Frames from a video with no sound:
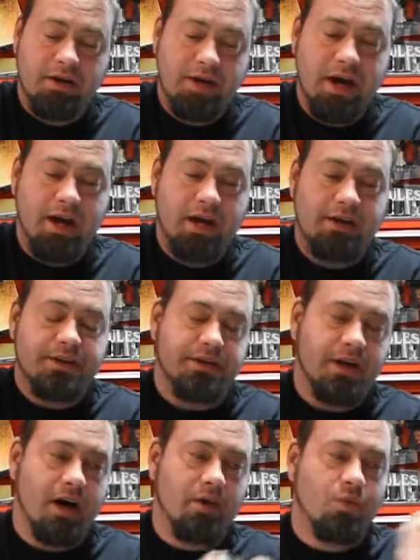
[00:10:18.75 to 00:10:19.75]
then it's
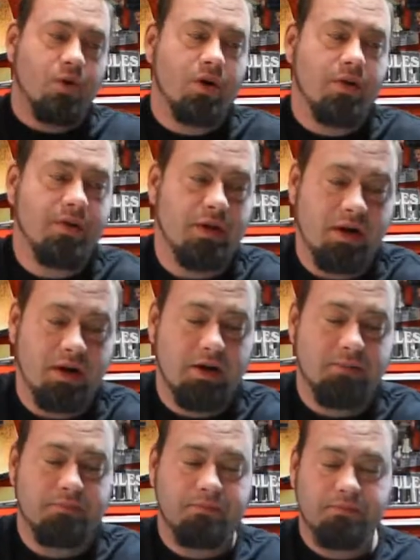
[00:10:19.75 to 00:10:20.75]
not worth
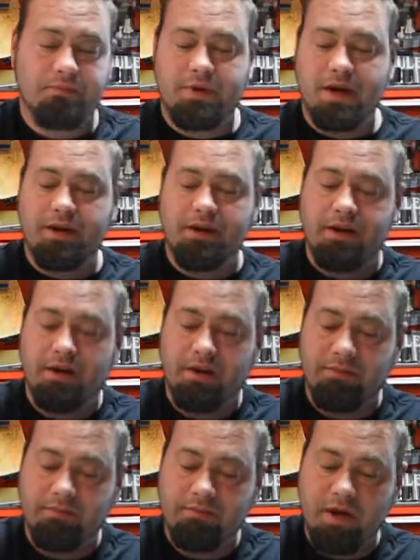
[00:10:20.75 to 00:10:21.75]
taking
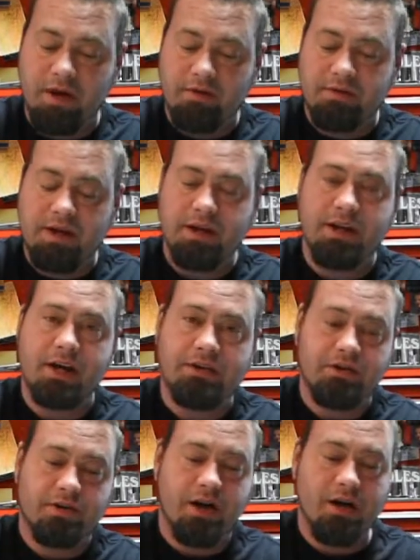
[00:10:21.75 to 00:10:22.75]
the
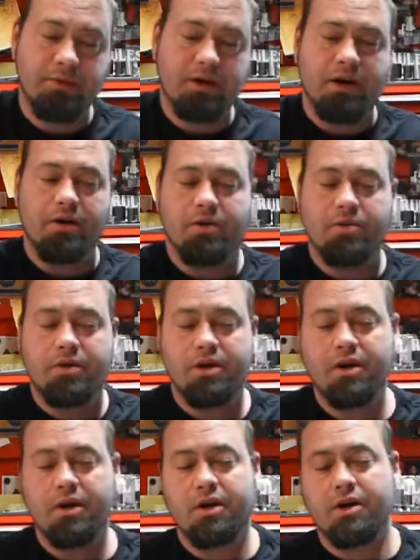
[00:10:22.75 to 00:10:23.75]
extra time to go
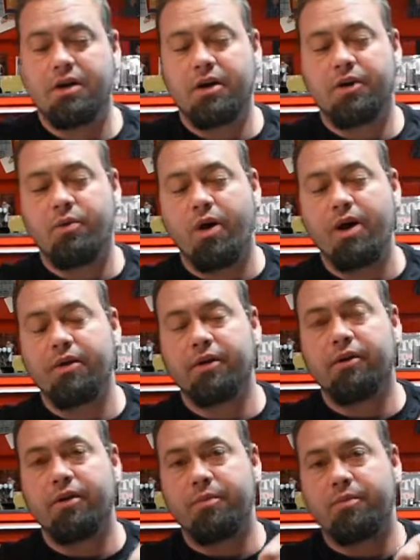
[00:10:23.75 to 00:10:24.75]
acquire the
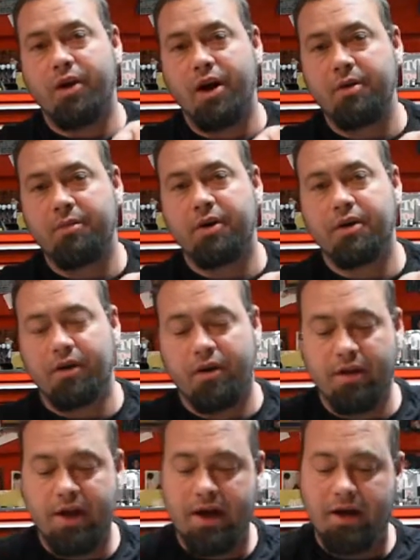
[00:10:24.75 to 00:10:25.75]
clear primer and
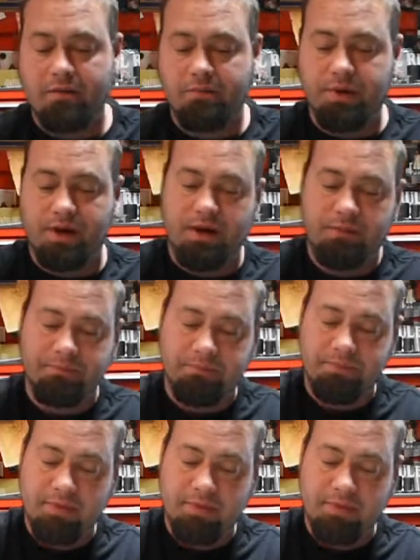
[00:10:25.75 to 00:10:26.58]
all that. But